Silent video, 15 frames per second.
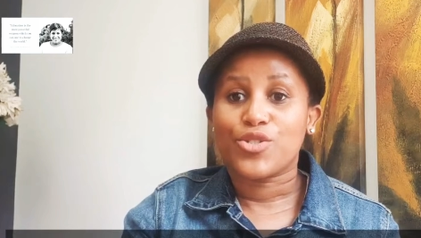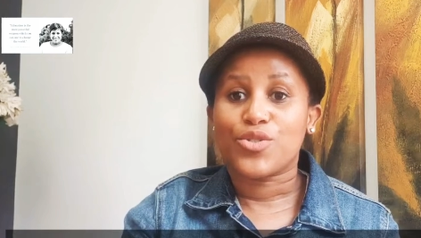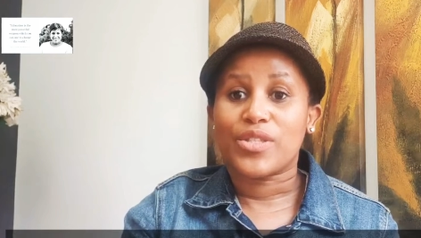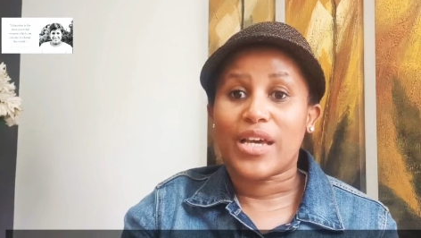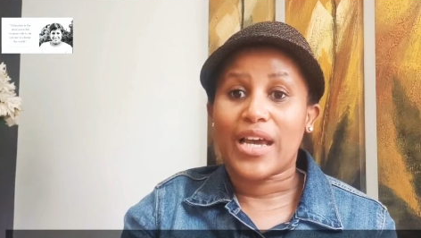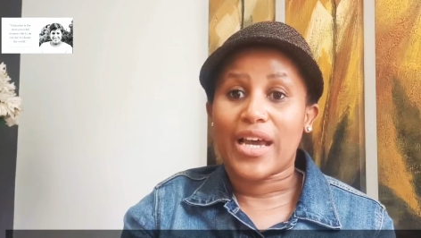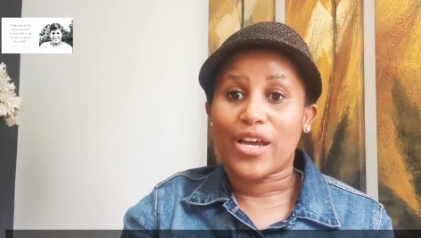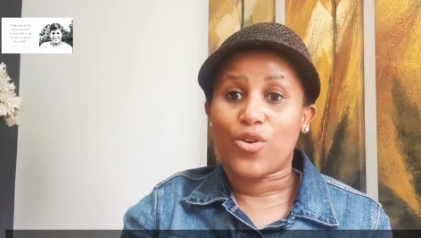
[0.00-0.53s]
to
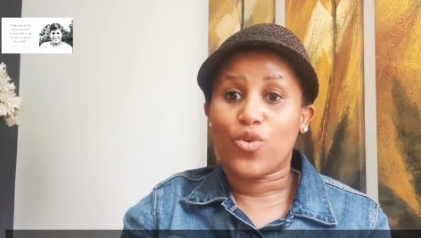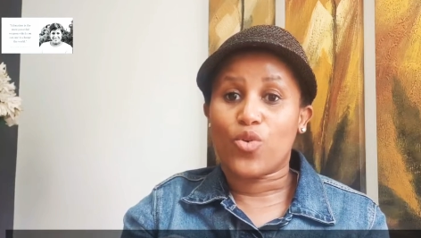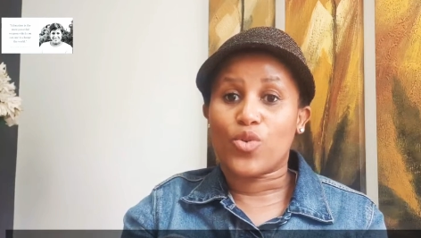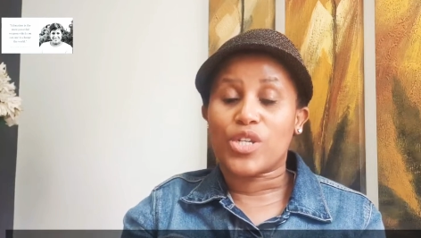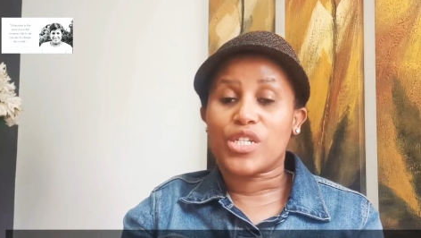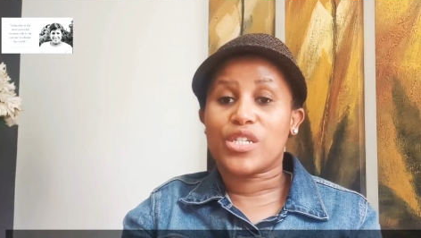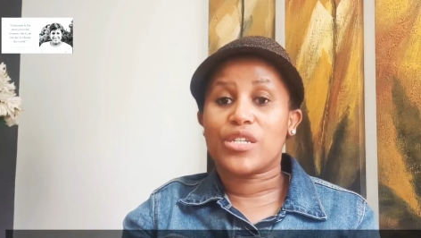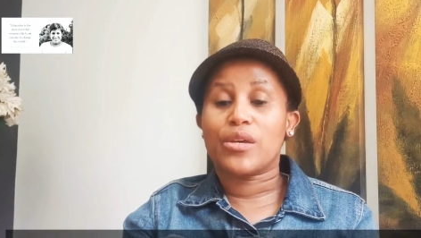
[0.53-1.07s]
the High
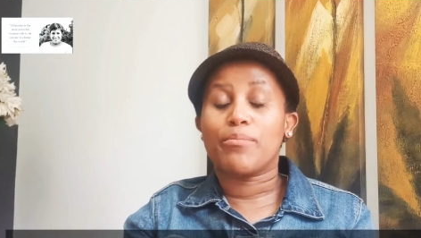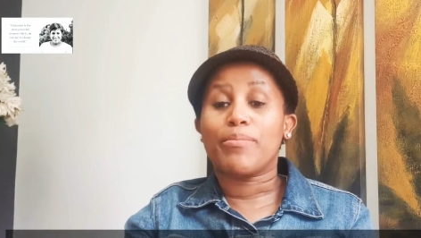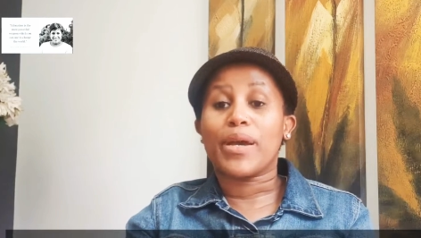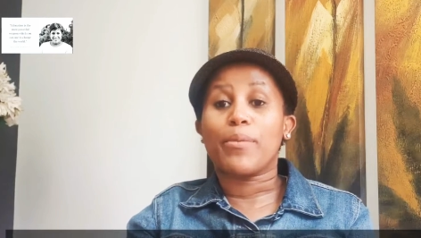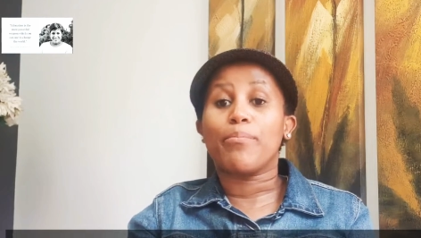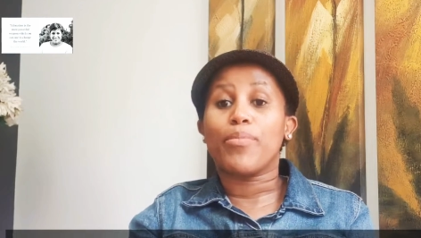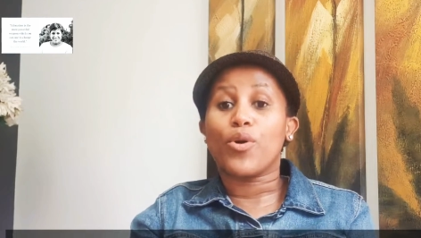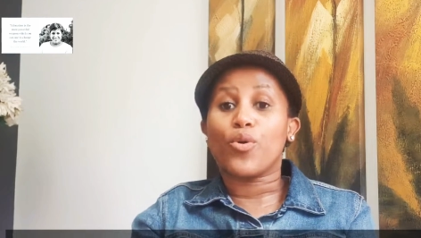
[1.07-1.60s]
Court
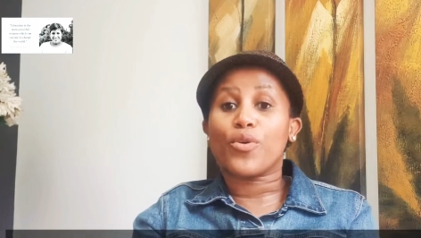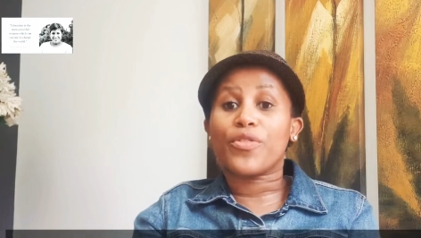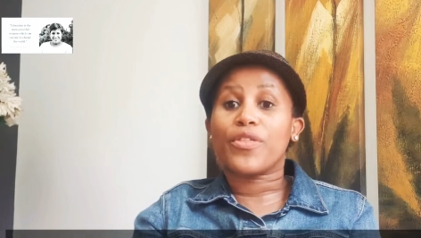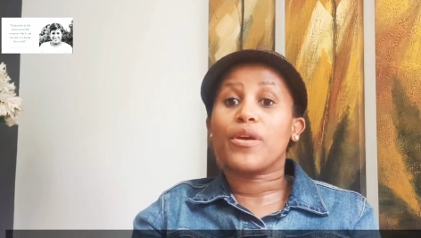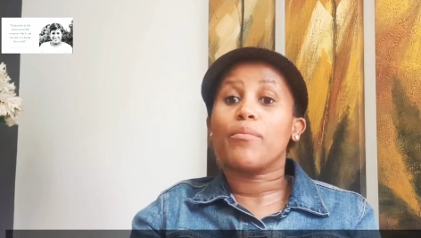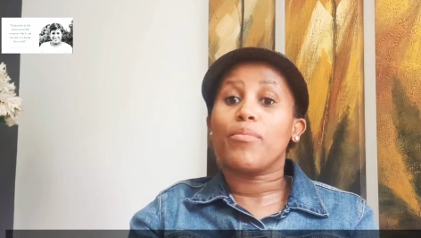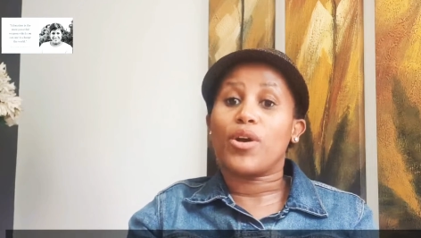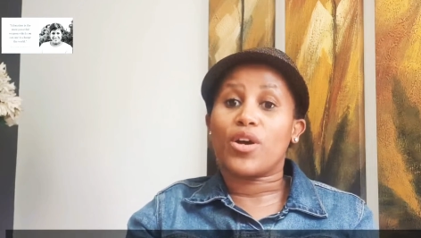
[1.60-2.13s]
by
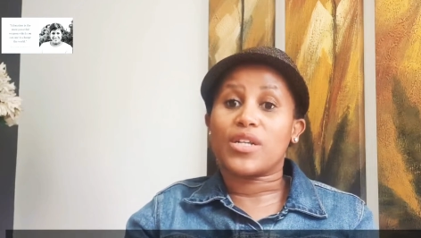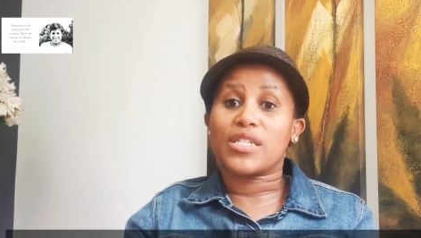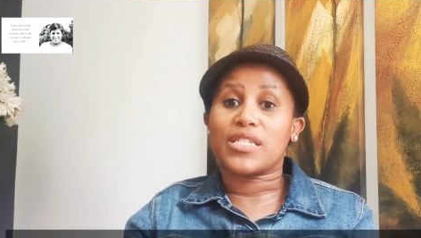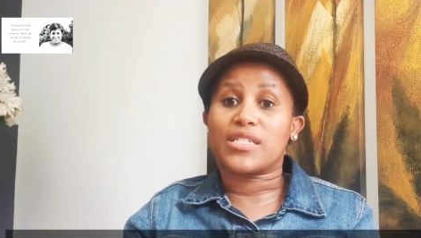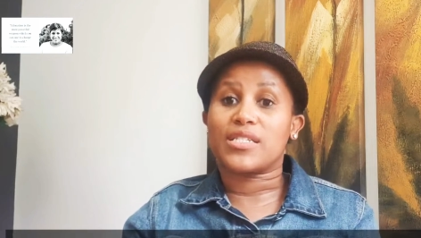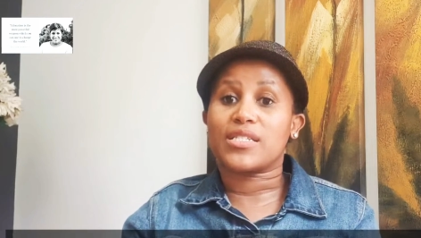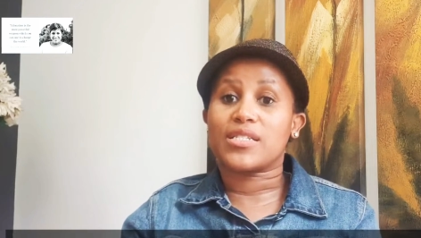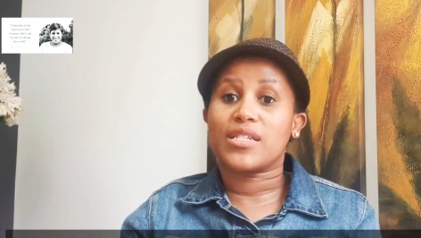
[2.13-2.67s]
both
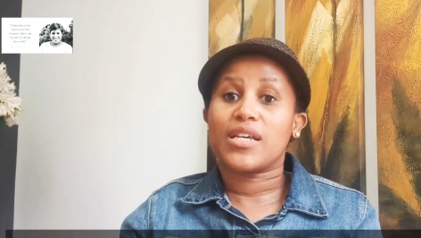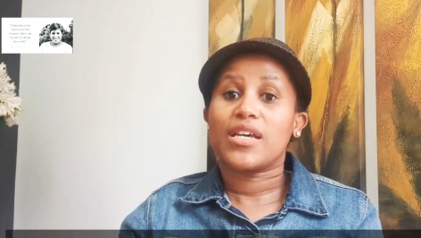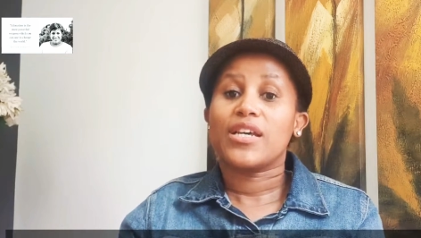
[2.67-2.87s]
parties